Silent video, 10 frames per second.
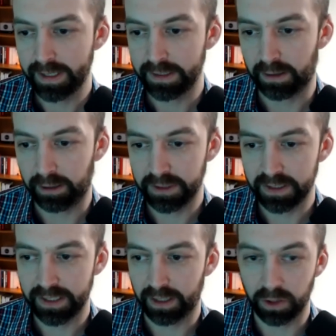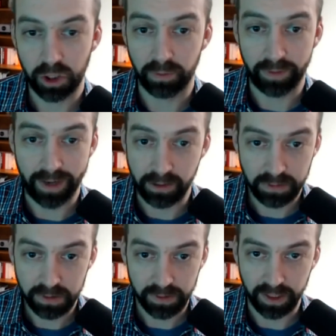So I would just say, look
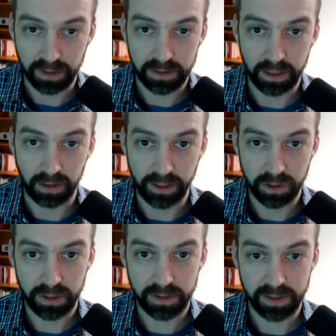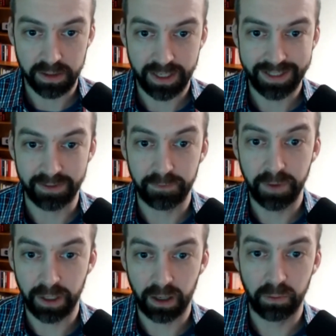around like to your interests and things and
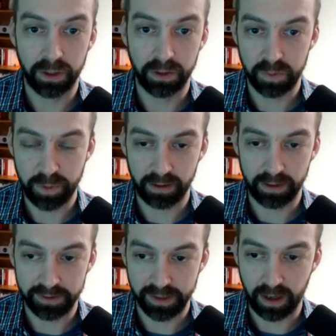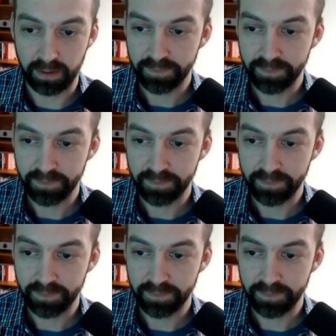figure out where those parallels are.